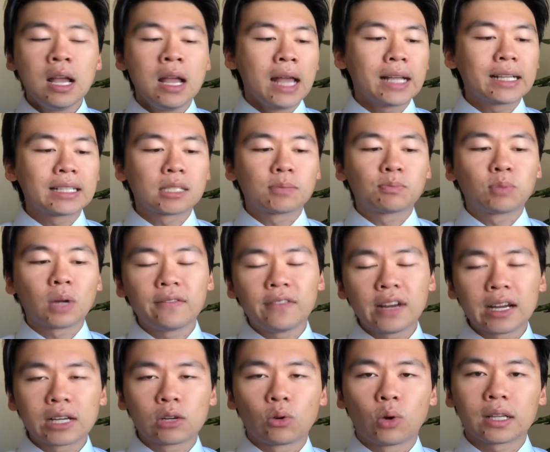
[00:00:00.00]
It can spread
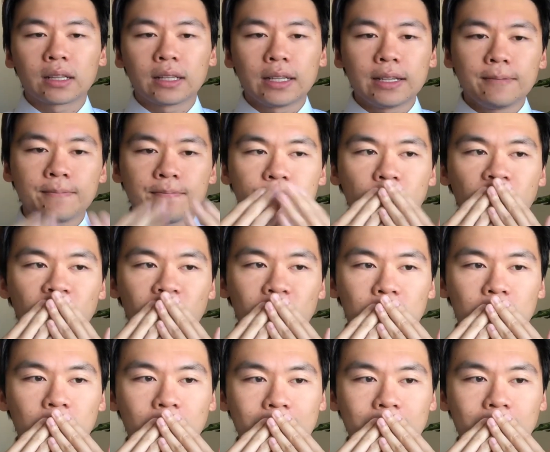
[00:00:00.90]
very quickly
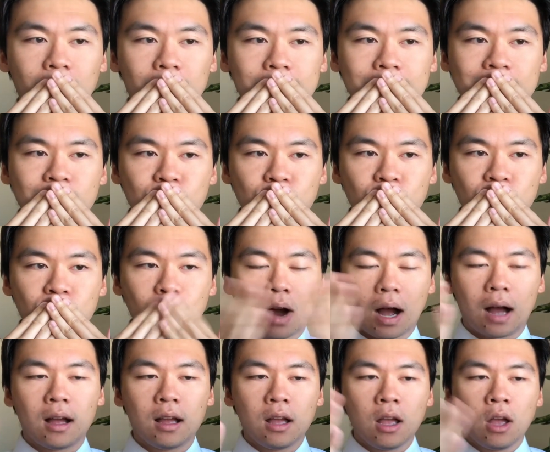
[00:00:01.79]
through direct contact
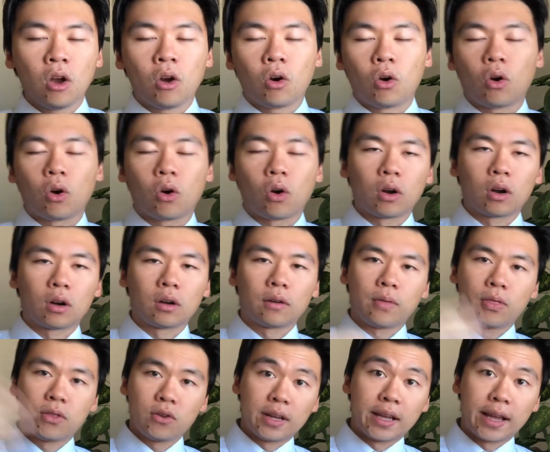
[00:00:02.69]
or
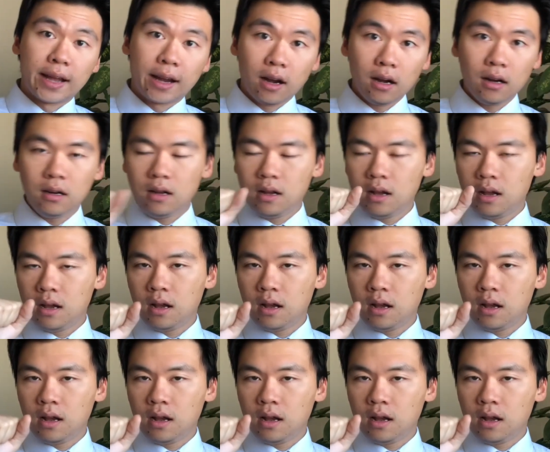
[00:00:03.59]
through the air.